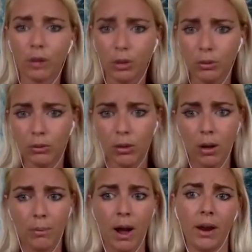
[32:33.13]
you
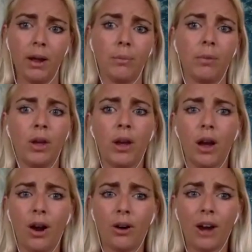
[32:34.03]
buy them.
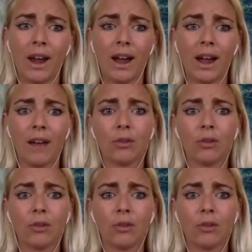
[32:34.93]
All right, guys.